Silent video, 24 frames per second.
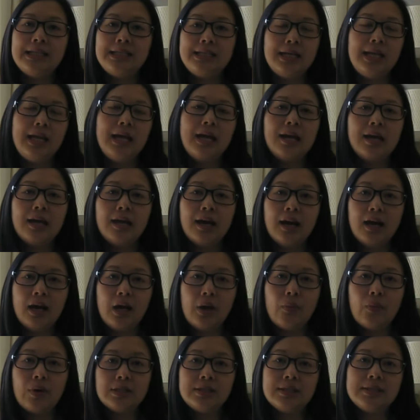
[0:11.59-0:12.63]
Today
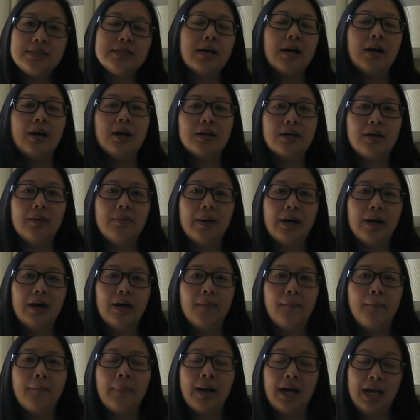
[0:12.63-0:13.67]
I want to talk
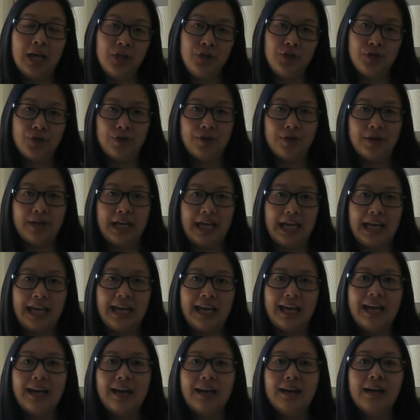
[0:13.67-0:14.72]
about my journey